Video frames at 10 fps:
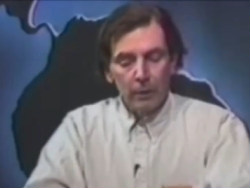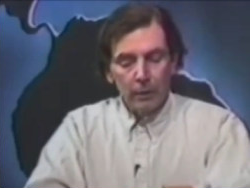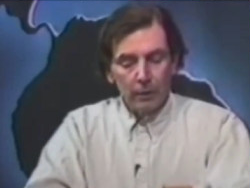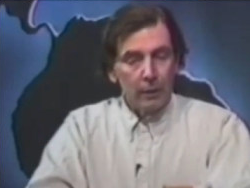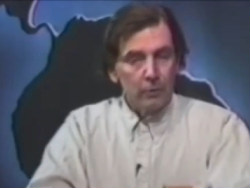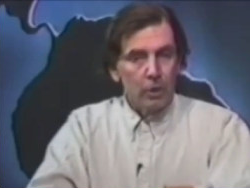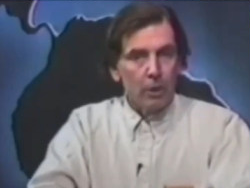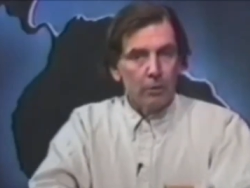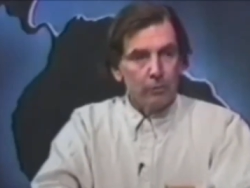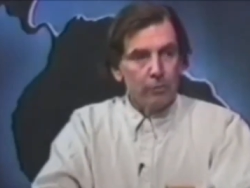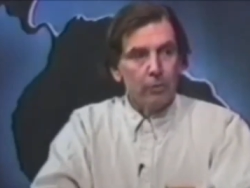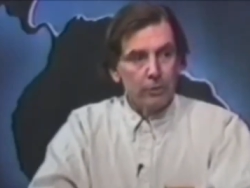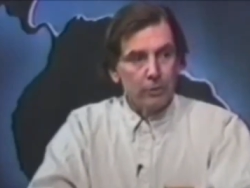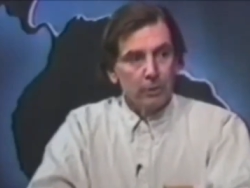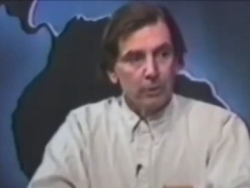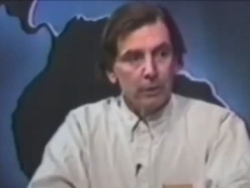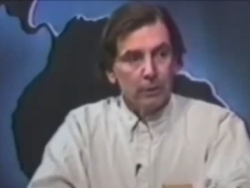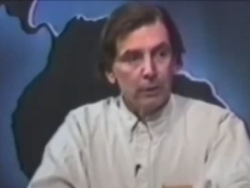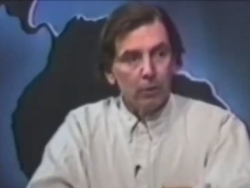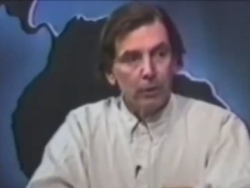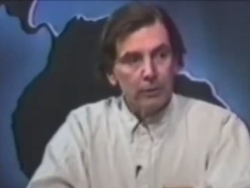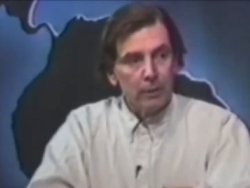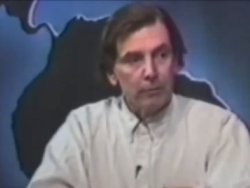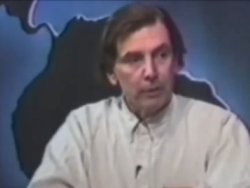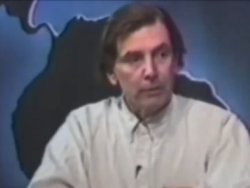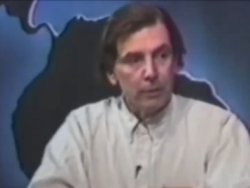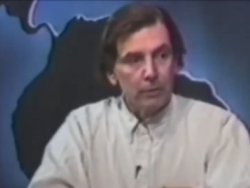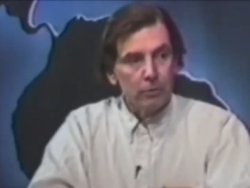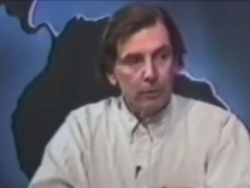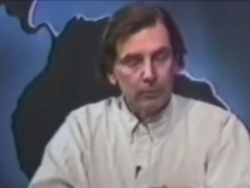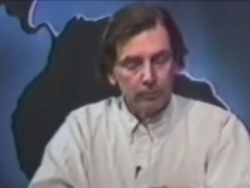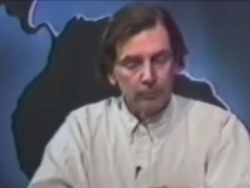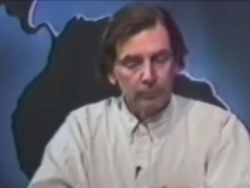the King Charles I in the early 17th century.